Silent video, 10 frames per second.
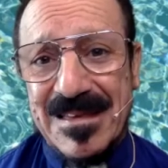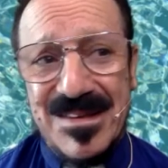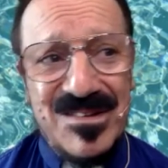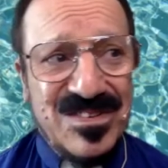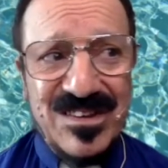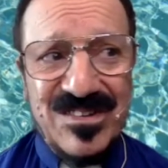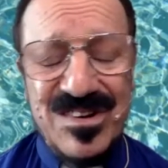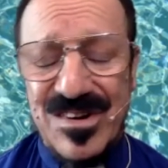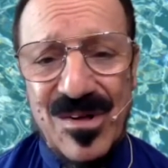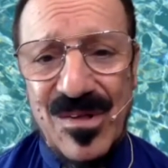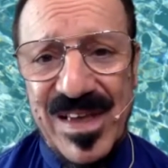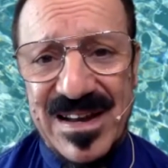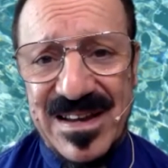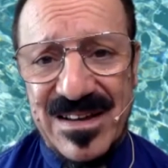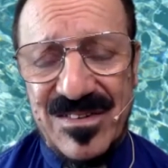you still shouldn't hold that
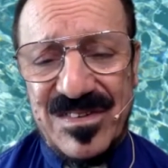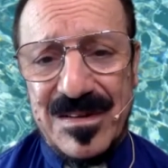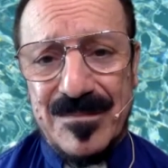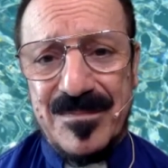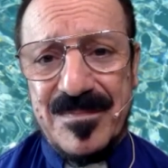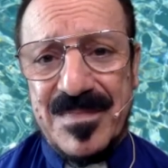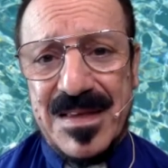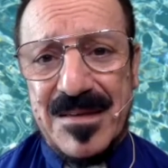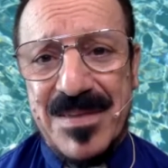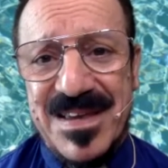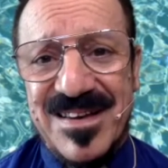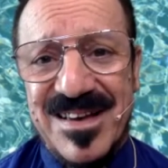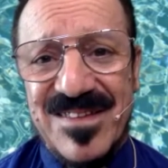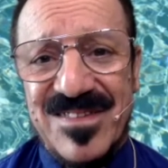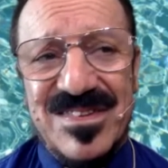against them,
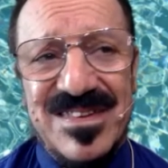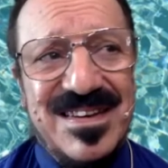because